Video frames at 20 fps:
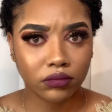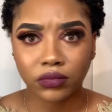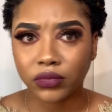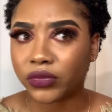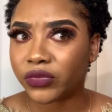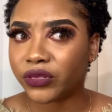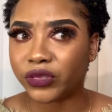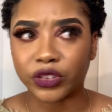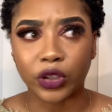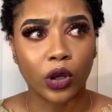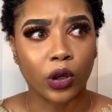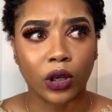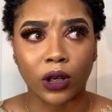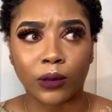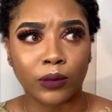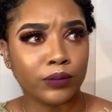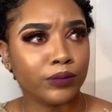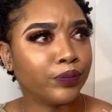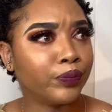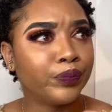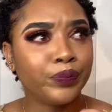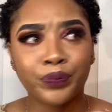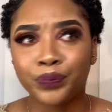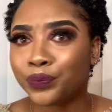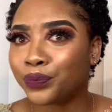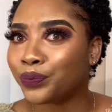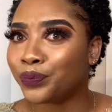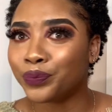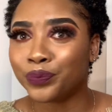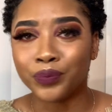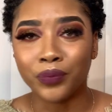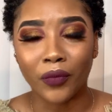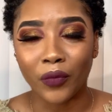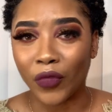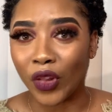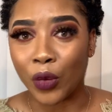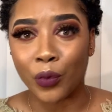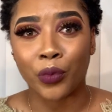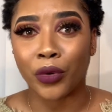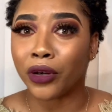from
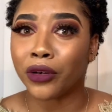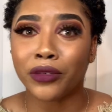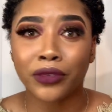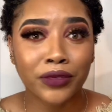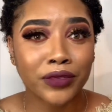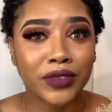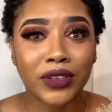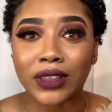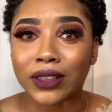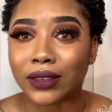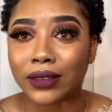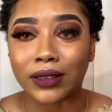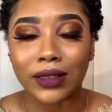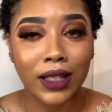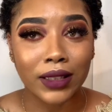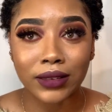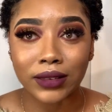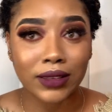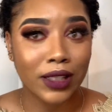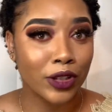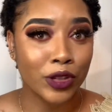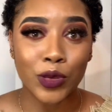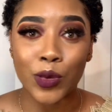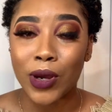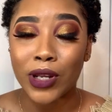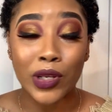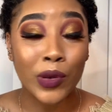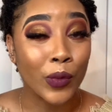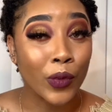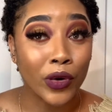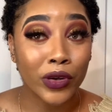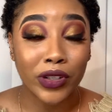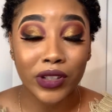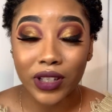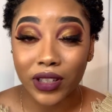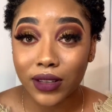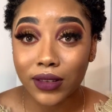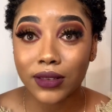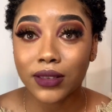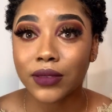birth till, let's say, 21
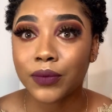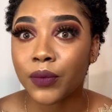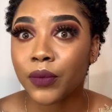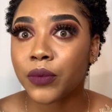years.